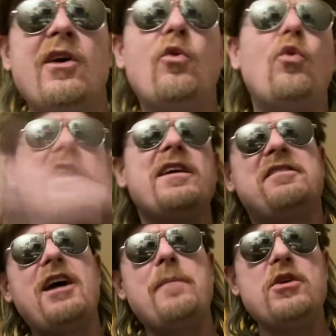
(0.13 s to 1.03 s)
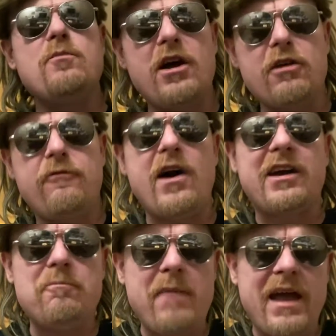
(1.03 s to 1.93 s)
What is up, you
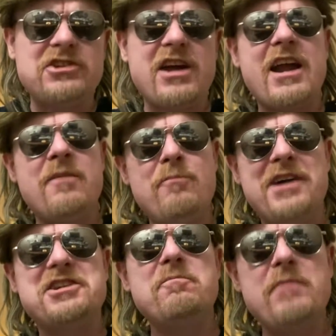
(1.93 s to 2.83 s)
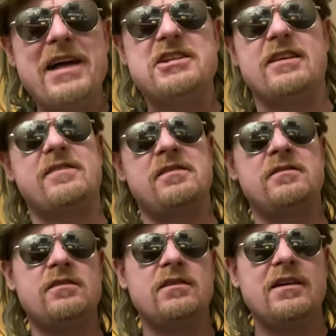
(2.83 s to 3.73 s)
motherfucking mangina munching midgets?
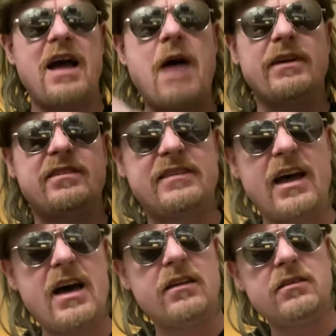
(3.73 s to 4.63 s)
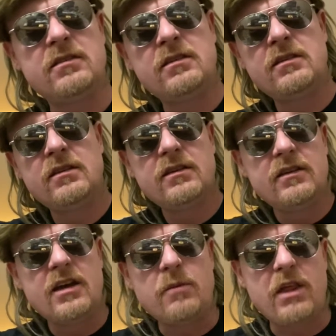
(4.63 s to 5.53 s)
I'm McStud.
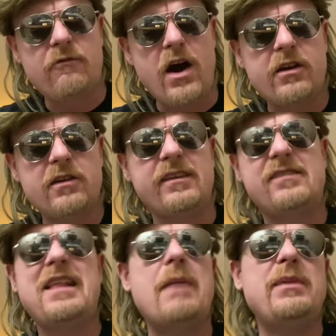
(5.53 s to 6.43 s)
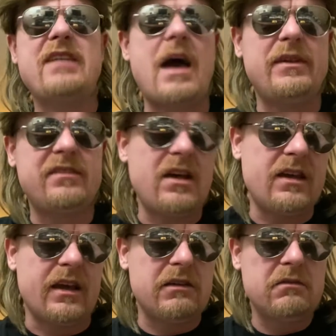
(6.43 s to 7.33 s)
And motherfuckers, it's Sloppy Toppy
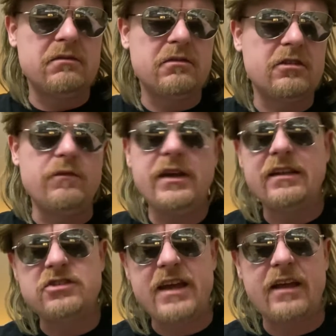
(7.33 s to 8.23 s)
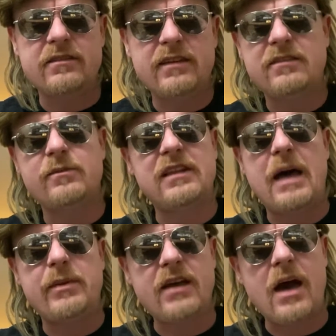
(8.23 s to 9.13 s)
Sunday. So if you get the chance, get some
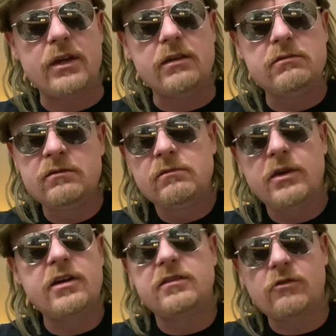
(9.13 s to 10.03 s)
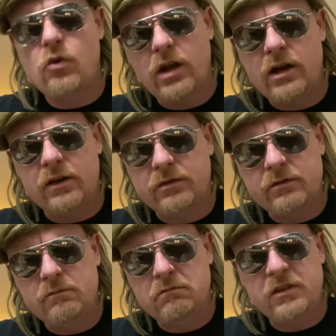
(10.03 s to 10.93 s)
Sloppy Toppy. Because everyone loves
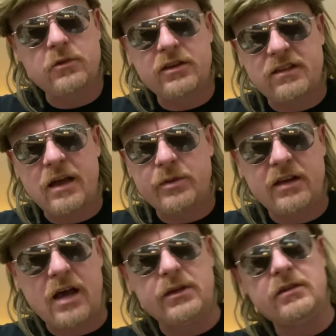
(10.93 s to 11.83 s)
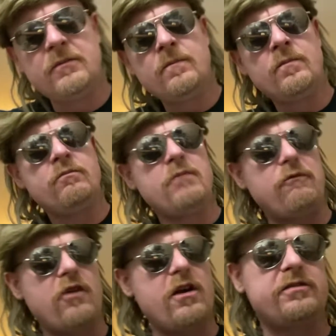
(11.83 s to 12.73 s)
some good Sloppy Toppy.
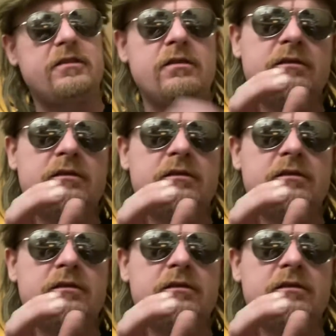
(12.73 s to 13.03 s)
But first,